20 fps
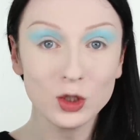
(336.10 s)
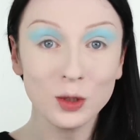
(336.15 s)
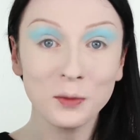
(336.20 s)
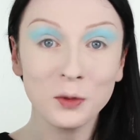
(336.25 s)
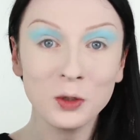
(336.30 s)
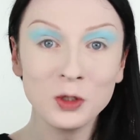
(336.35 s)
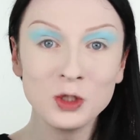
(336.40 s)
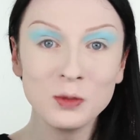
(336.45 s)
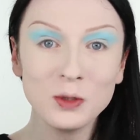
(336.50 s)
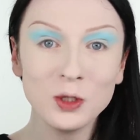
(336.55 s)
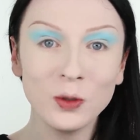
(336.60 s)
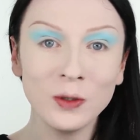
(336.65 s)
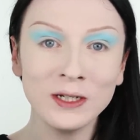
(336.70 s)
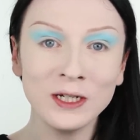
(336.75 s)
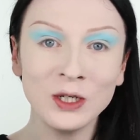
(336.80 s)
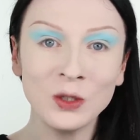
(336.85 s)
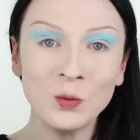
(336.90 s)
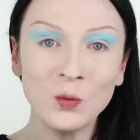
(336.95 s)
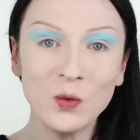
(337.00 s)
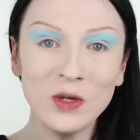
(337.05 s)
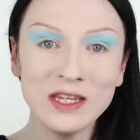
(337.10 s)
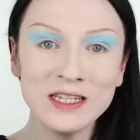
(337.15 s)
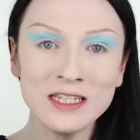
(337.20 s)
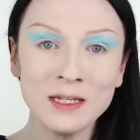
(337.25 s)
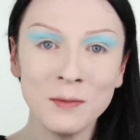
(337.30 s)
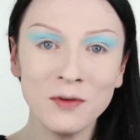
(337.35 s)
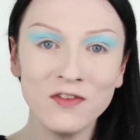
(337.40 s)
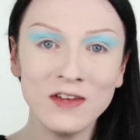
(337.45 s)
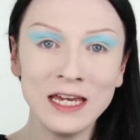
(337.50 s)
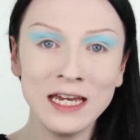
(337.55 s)
So I'm going to be going in with
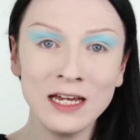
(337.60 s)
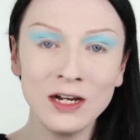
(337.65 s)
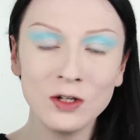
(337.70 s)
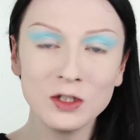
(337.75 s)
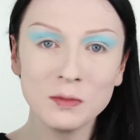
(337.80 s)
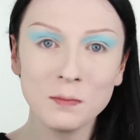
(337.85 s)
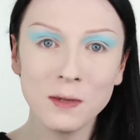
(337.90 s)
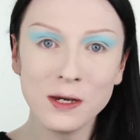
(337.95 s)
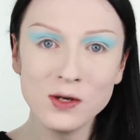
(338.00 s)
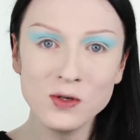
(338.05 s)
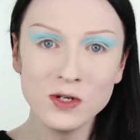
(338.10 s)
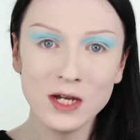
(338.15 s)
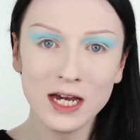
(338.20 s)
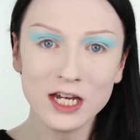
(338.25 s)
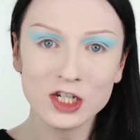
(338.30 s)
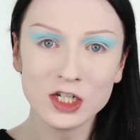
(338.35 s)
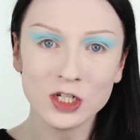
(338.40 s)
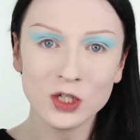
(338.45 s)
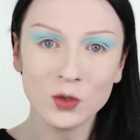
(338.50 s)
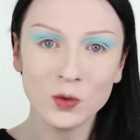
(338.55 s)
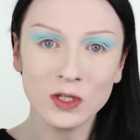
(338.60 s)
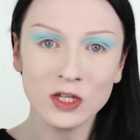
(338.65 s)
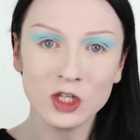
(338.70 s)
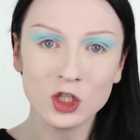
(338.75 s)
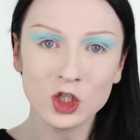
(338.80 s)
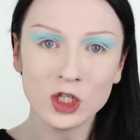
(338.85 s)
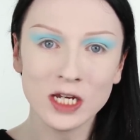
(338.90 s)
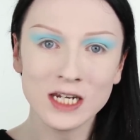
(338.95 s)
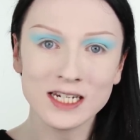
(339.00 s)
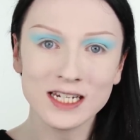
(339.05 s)
some of Inglot's powder eyeshadow in the
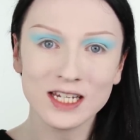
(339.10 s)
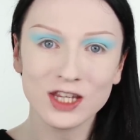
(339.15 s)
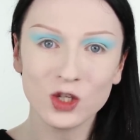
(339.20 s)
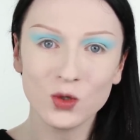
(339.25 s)
shade